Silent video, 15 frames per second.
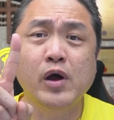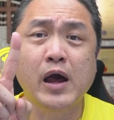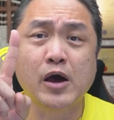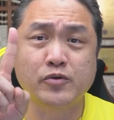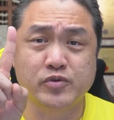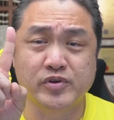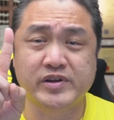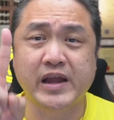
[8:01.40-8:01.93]

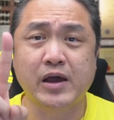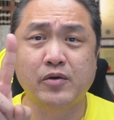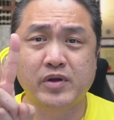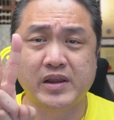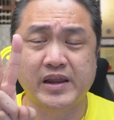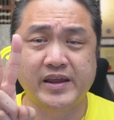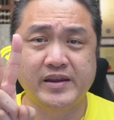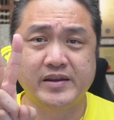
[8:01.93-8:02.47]
how to
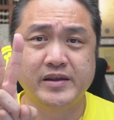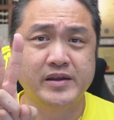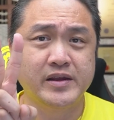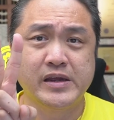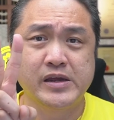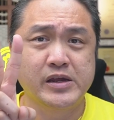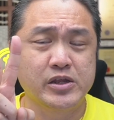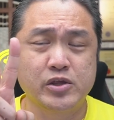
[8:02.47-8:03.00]
calculate,
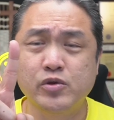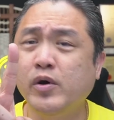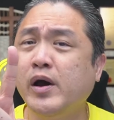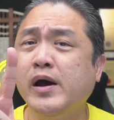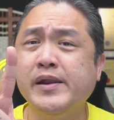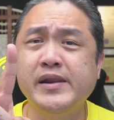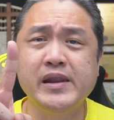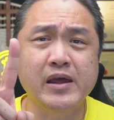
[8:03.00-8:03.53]
you
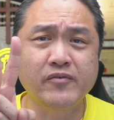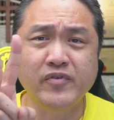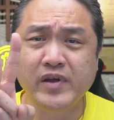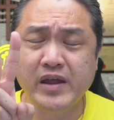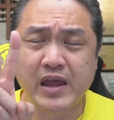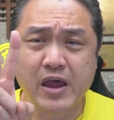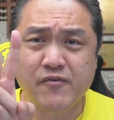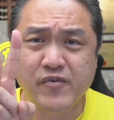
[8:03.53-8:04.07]
are
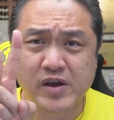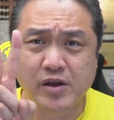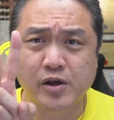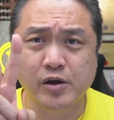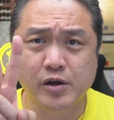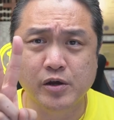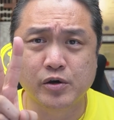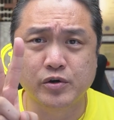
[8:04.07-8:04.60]
never ever
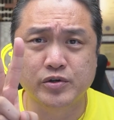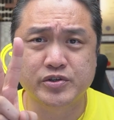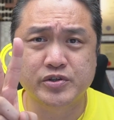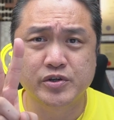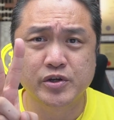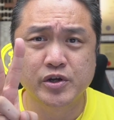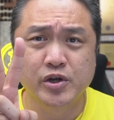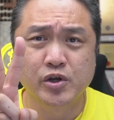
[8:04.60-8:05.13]

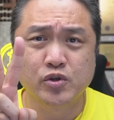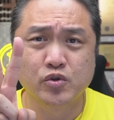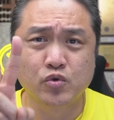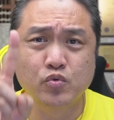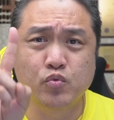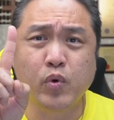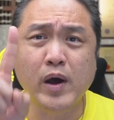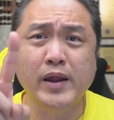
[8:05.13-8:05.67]
close
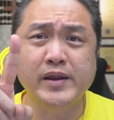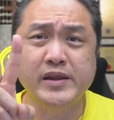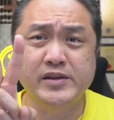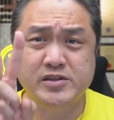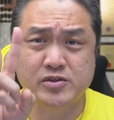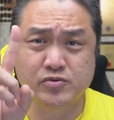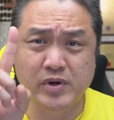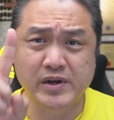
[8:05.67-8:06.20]
to what
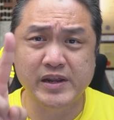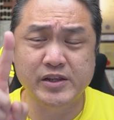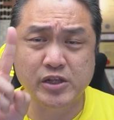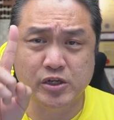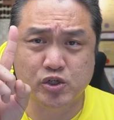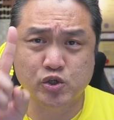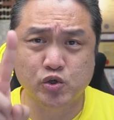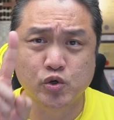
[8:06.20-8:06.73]
is really
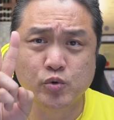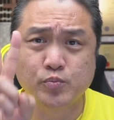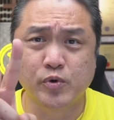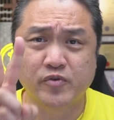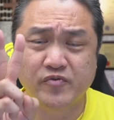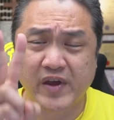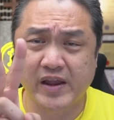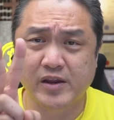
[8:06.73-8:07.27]
the true
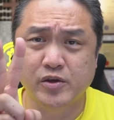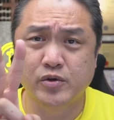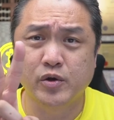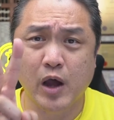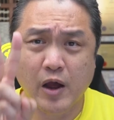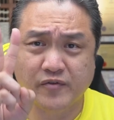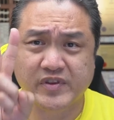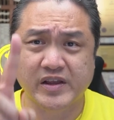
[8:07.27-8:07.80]
book
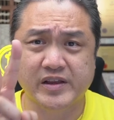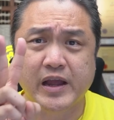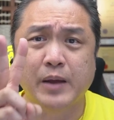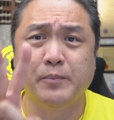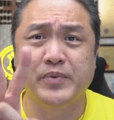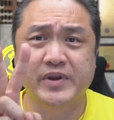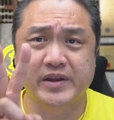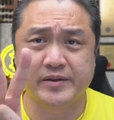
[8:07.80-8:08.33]
value of the
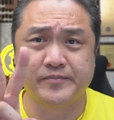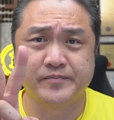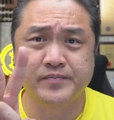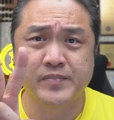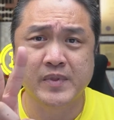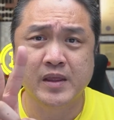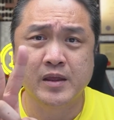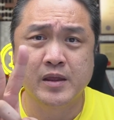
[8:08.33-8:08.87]
company
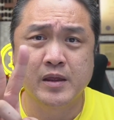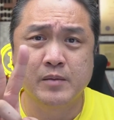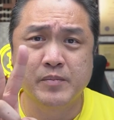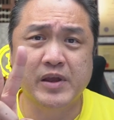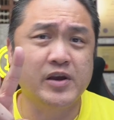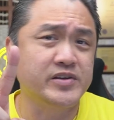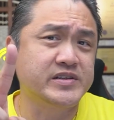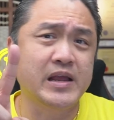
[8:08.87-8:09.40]

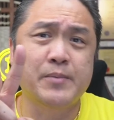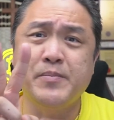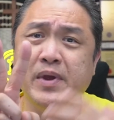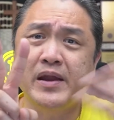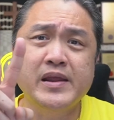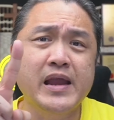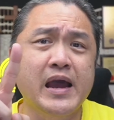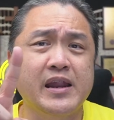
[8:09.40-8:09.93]
because there are
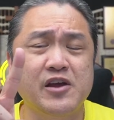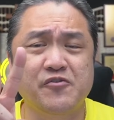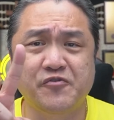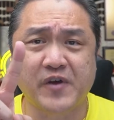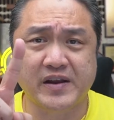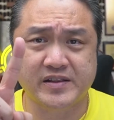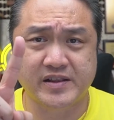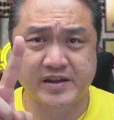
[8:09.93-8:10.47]
many other
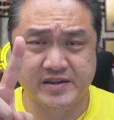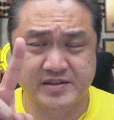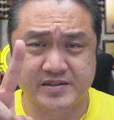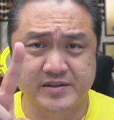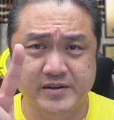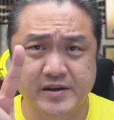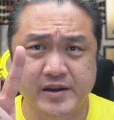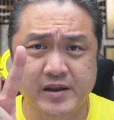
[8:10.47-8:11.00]

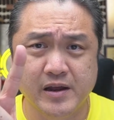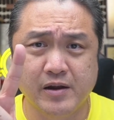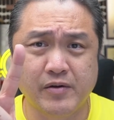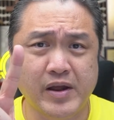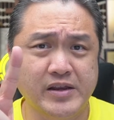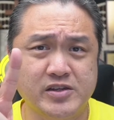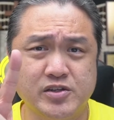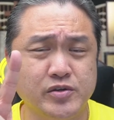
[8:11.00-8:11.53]
factors. All
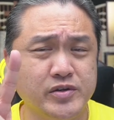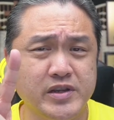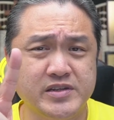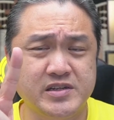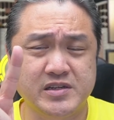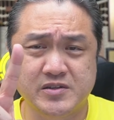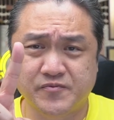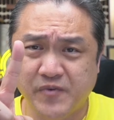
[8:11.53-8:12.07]
right, so
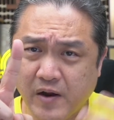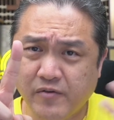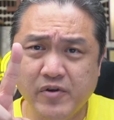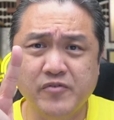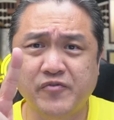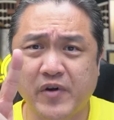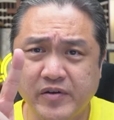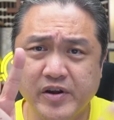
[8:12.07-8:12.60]
this is
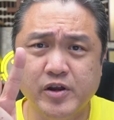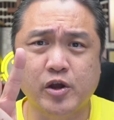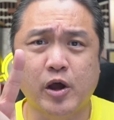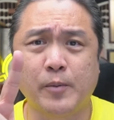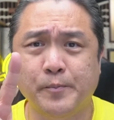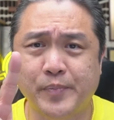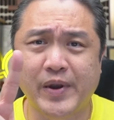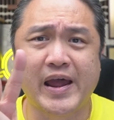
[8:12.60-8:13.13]
very, very
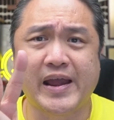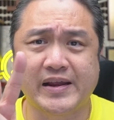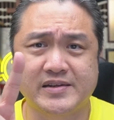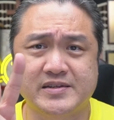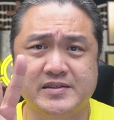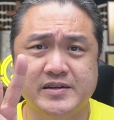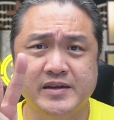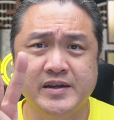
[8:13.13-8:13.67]

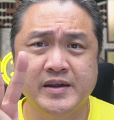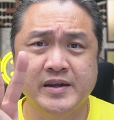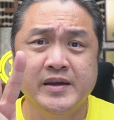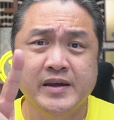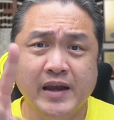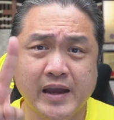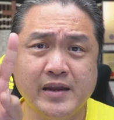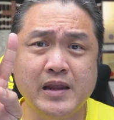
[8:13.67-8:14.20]
complex.
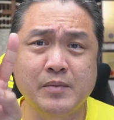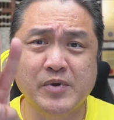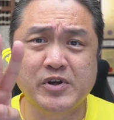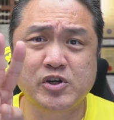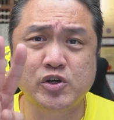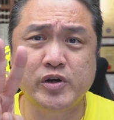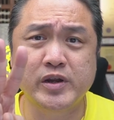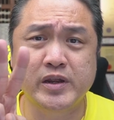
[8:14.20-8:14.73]
And number
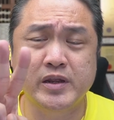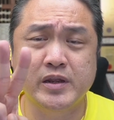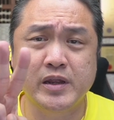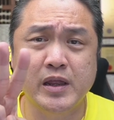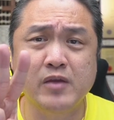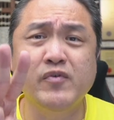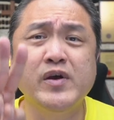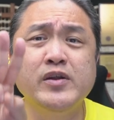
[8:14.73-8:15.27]
three,
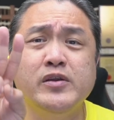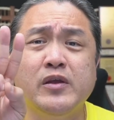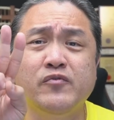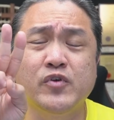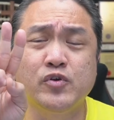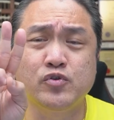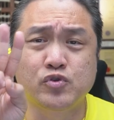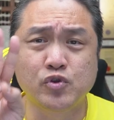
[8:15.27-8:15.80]
even
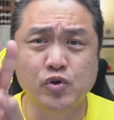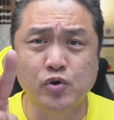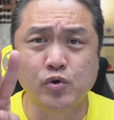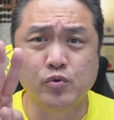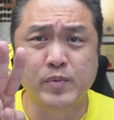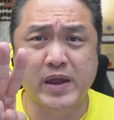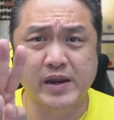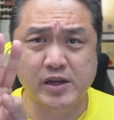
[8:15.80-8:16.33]
if you
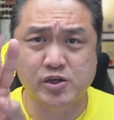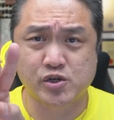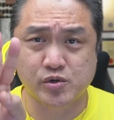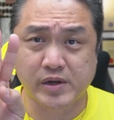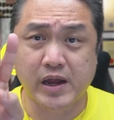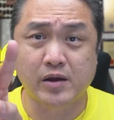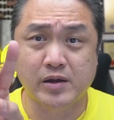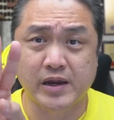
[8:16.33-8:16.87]
do manage to
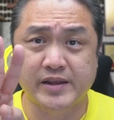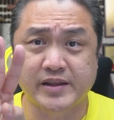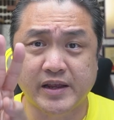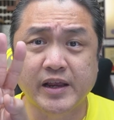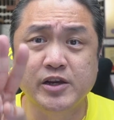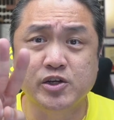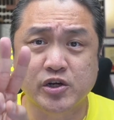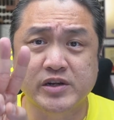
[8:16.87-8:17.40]
calculate
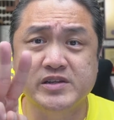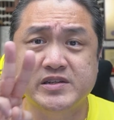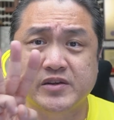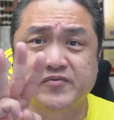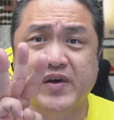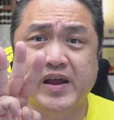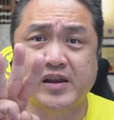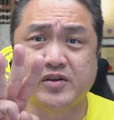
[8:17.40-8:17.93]
the
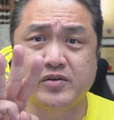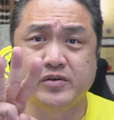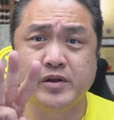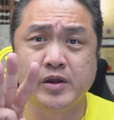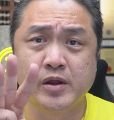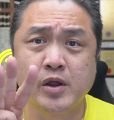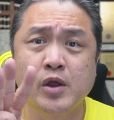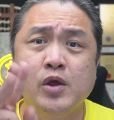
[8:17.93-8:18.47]
intrinsic value,
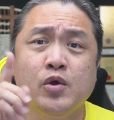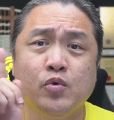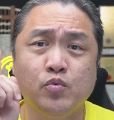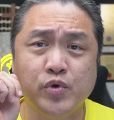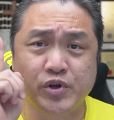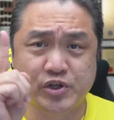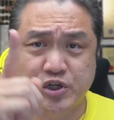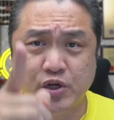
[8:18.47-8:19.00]

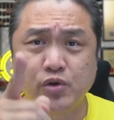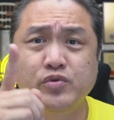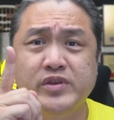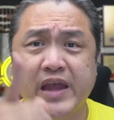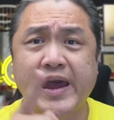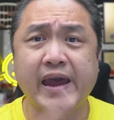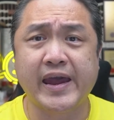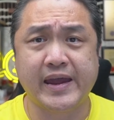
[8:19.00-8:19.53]
would you
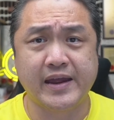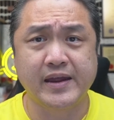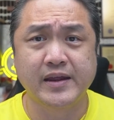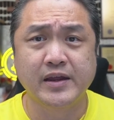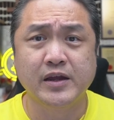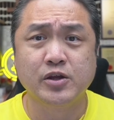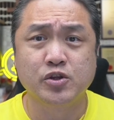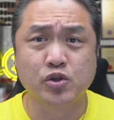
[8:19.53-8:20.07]
dare
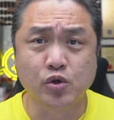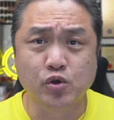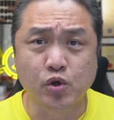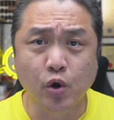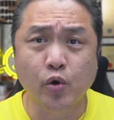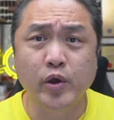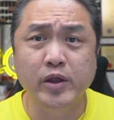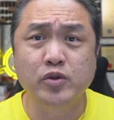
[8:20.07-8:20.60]
to
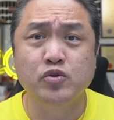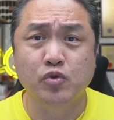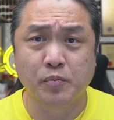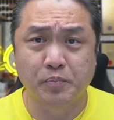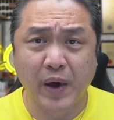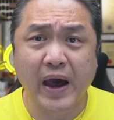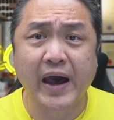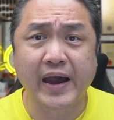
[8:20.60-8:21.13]
go in to
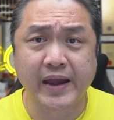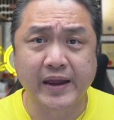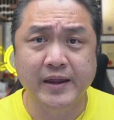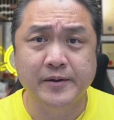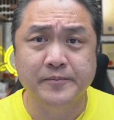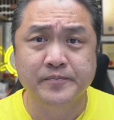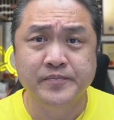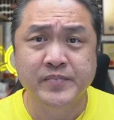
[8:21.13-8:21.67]

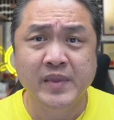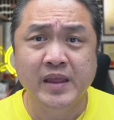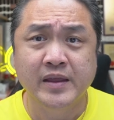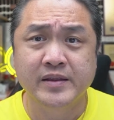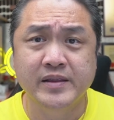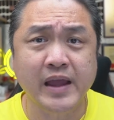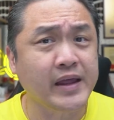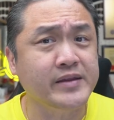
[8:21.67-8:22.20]
buy?
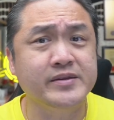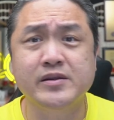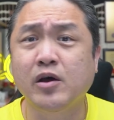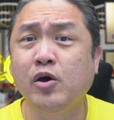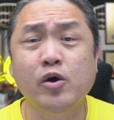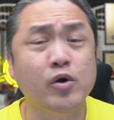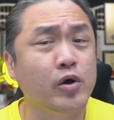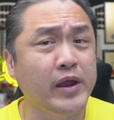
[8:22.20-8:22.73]
That
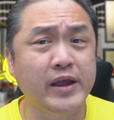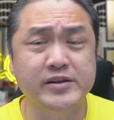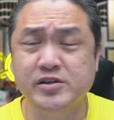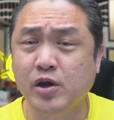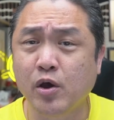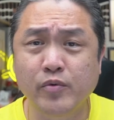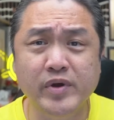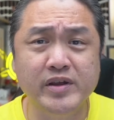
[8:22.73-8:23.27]
has
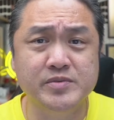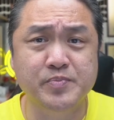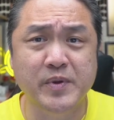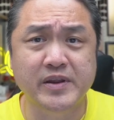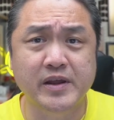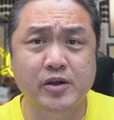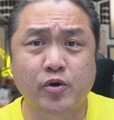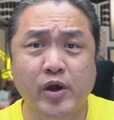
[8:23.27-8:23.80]
always
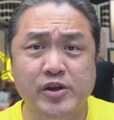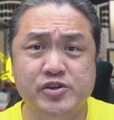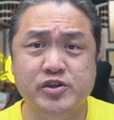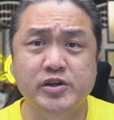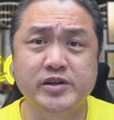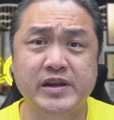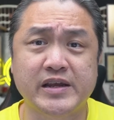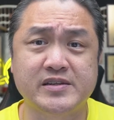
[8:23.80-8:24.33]
been the
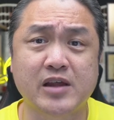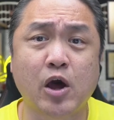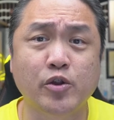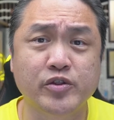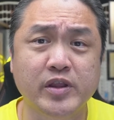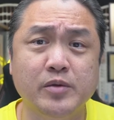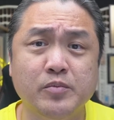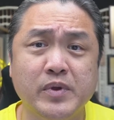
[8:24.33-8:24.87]
question that's
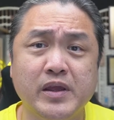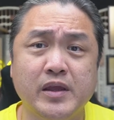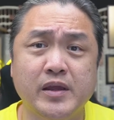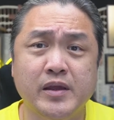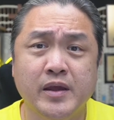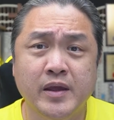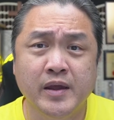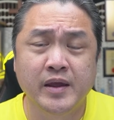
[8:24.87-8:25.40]
haunting
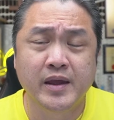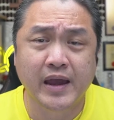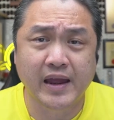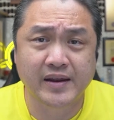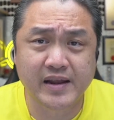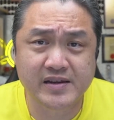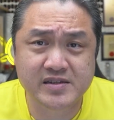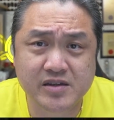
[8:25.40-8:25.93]
me,
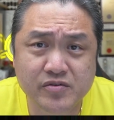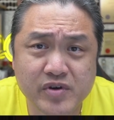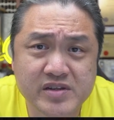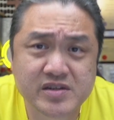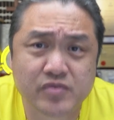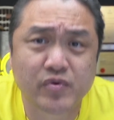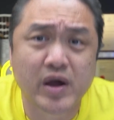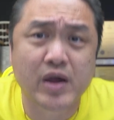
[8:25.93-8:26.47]
and that's the
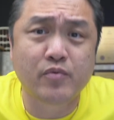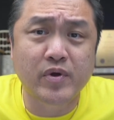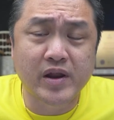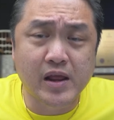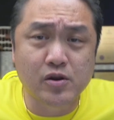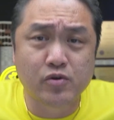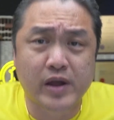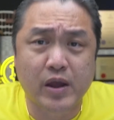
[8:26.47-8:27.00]
reason why
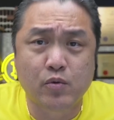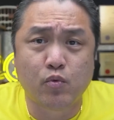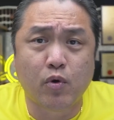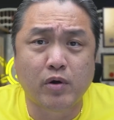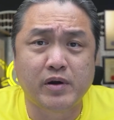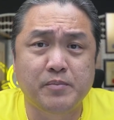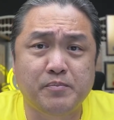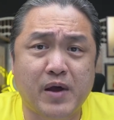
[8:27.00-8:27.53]
when I look at
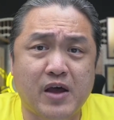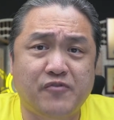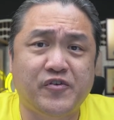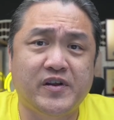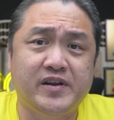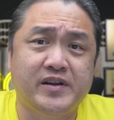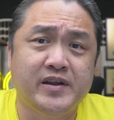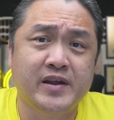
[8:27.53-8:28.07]
Warren
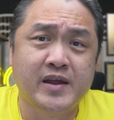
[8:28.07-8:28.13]
Buffett,